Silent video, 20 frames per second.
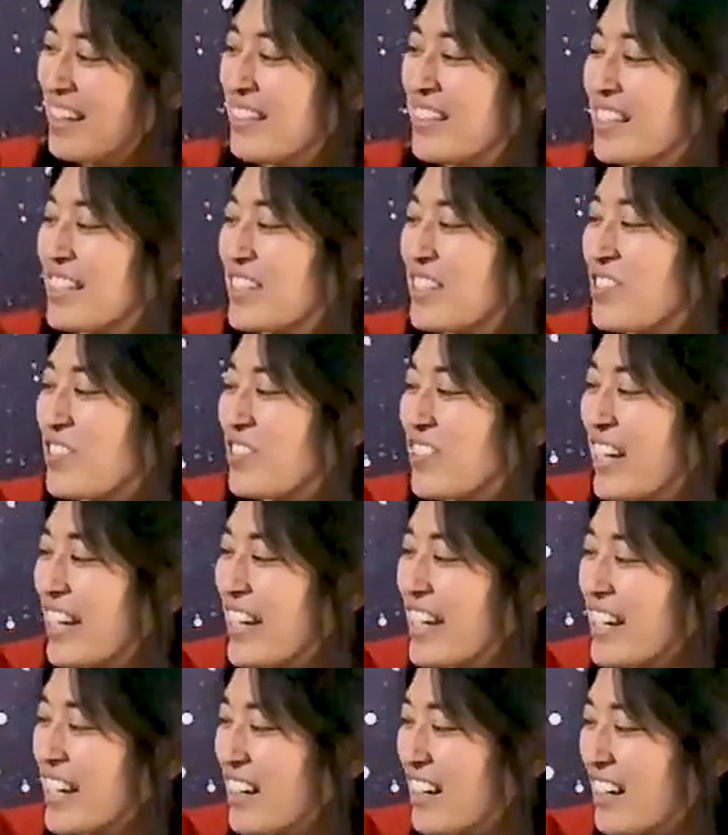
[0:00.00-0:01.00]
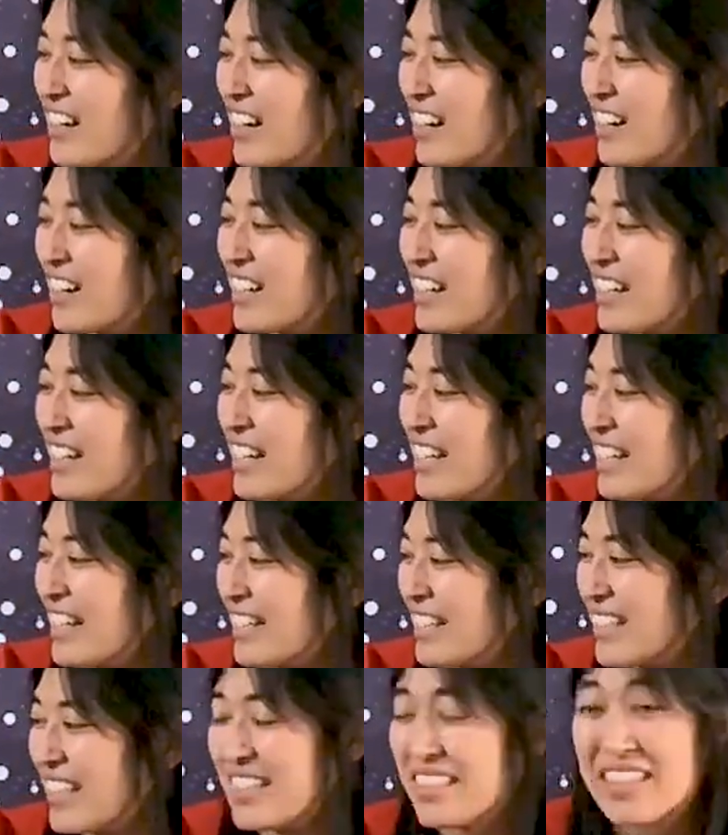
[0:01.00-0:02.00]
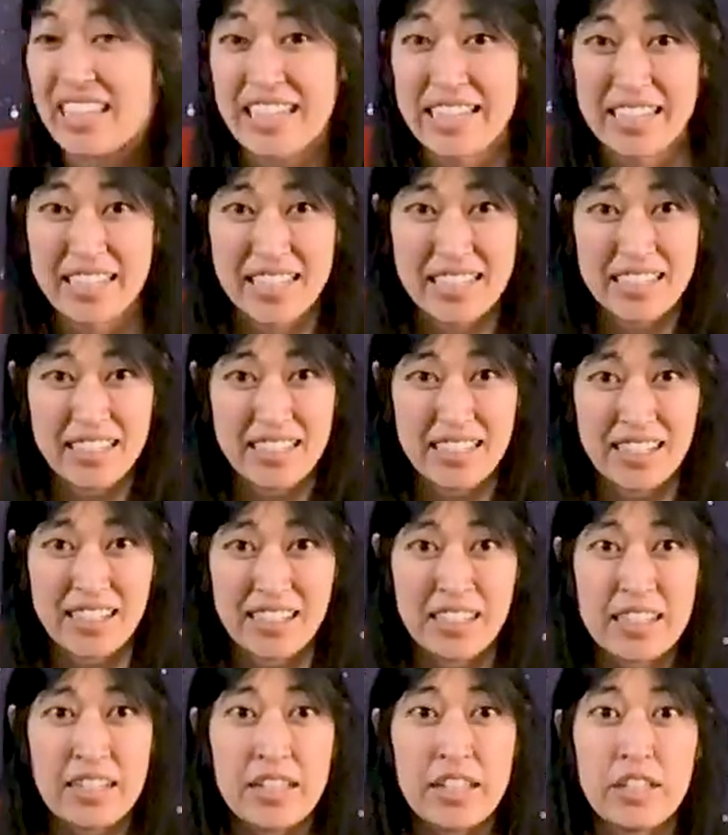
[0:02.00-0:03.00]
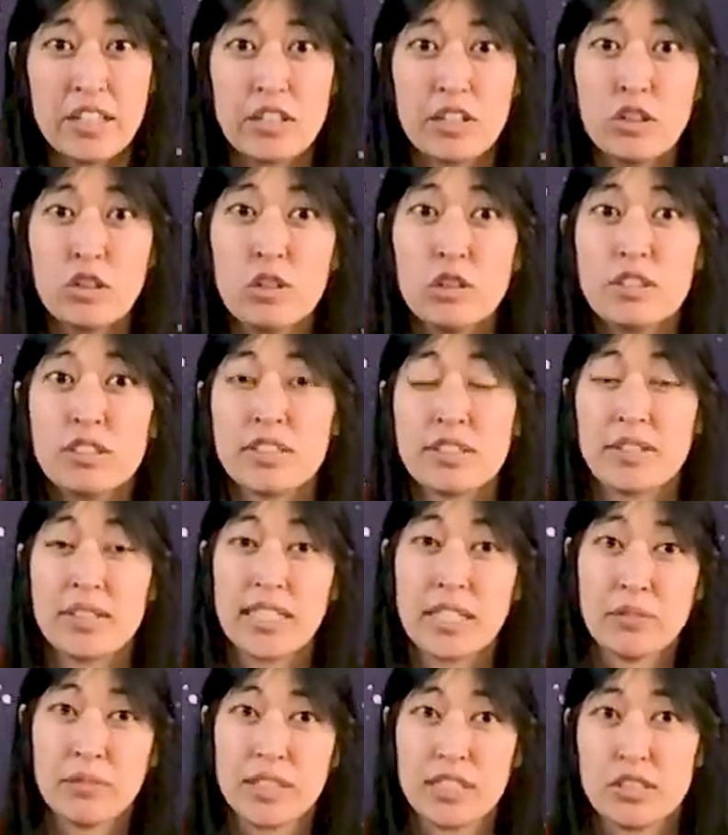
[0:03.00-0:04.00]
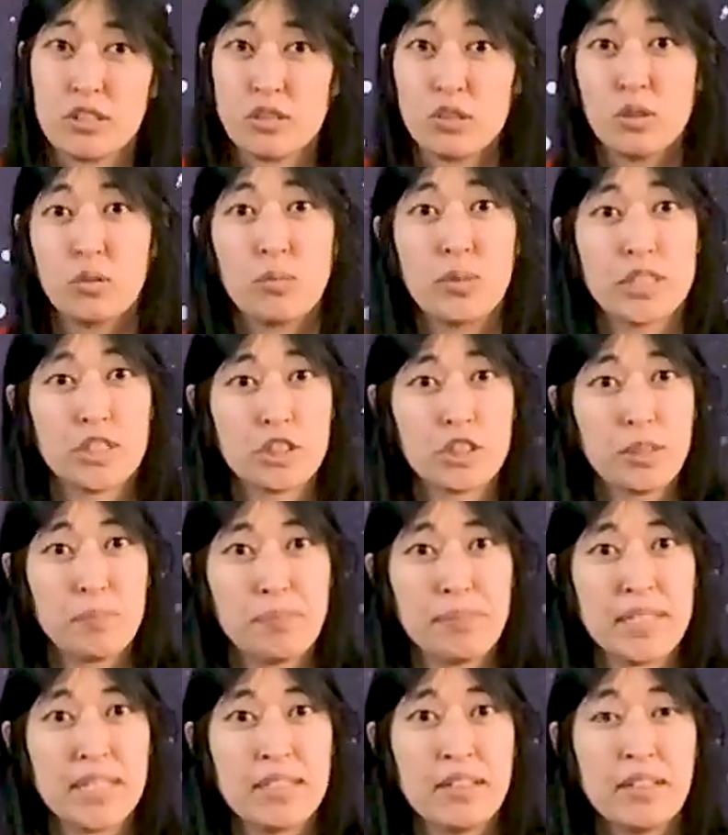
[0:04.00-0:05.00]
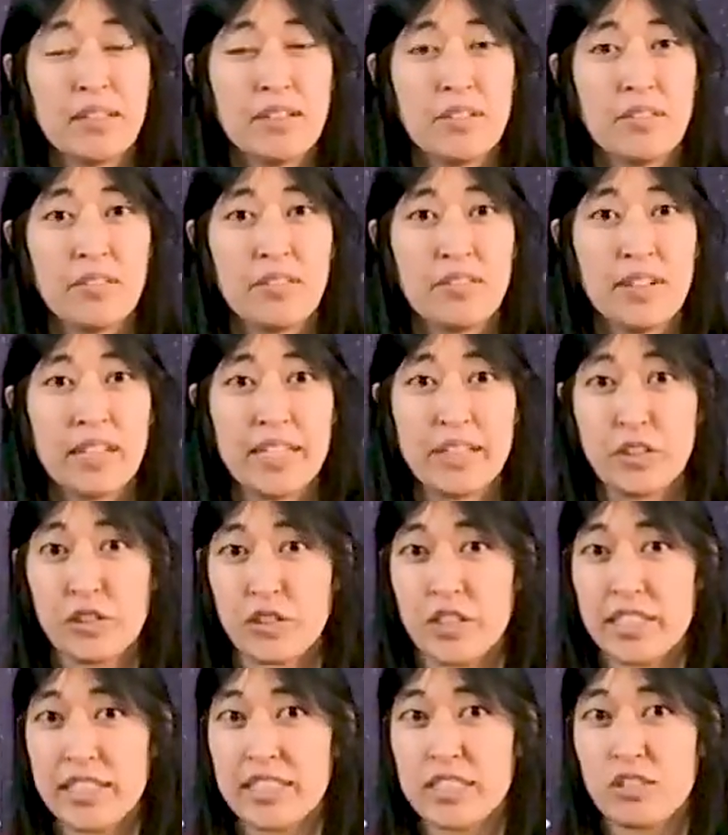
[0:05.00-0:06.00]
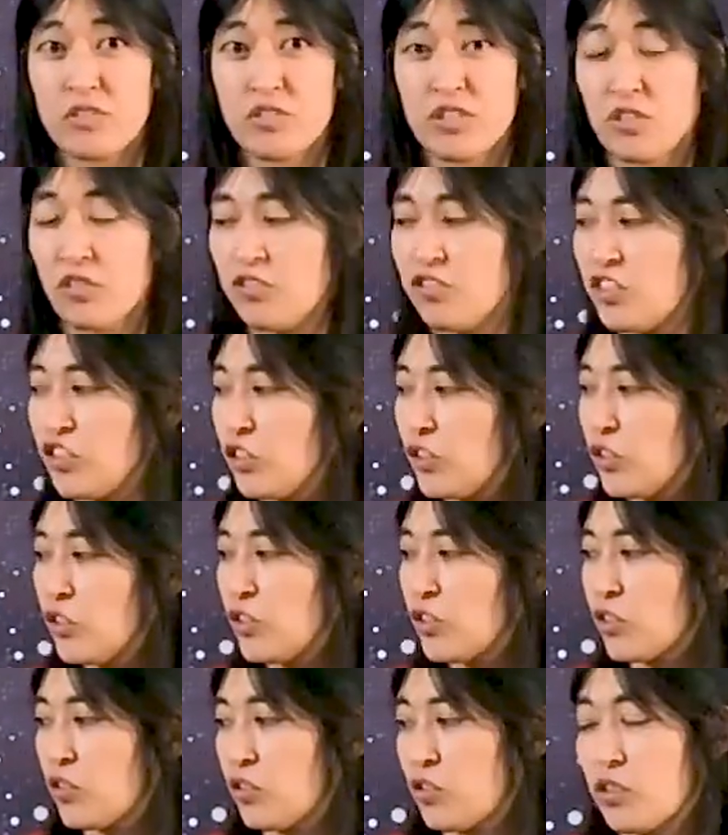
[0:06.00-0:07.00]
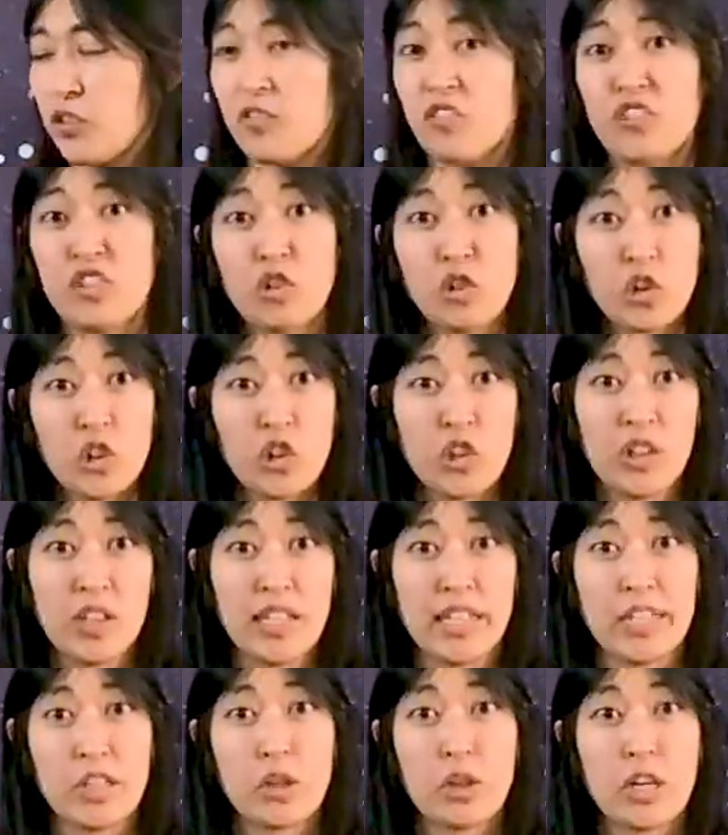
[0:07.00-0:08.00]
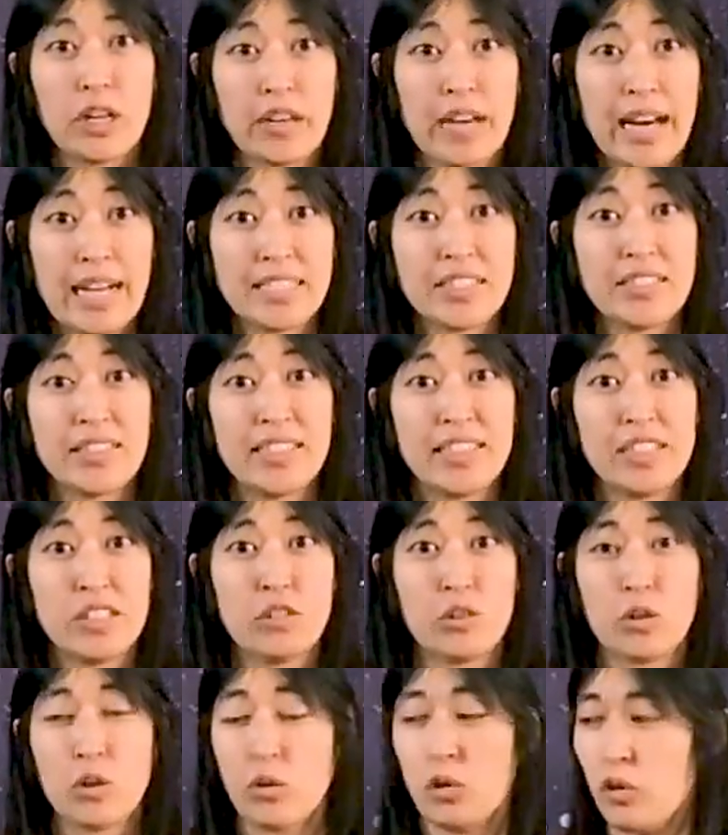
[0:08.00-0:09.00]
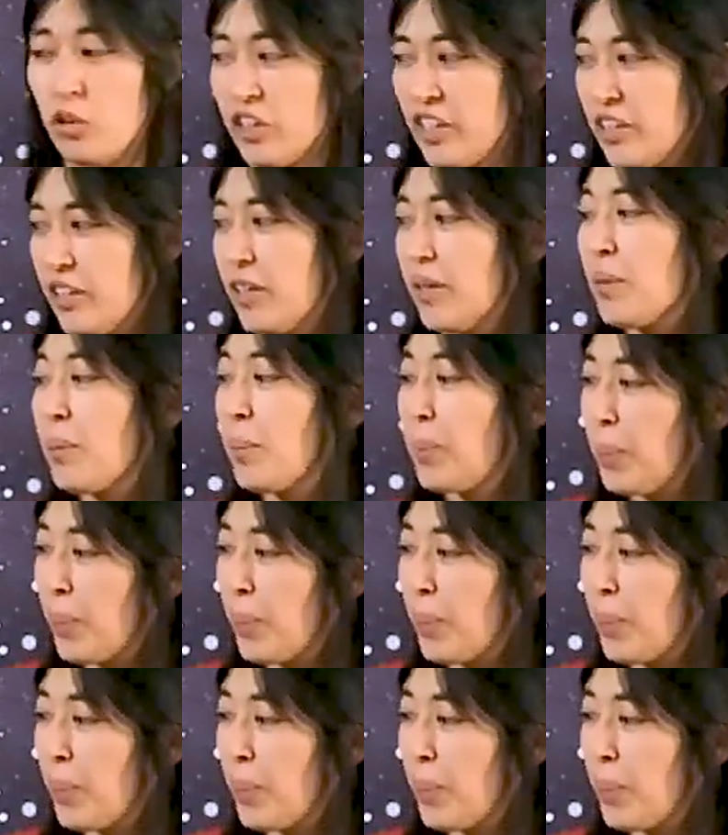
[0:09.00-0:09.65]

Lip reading: This gray car is a tank car. It holds liquids, which could be ingredients for food or fuel like gasoline or oil.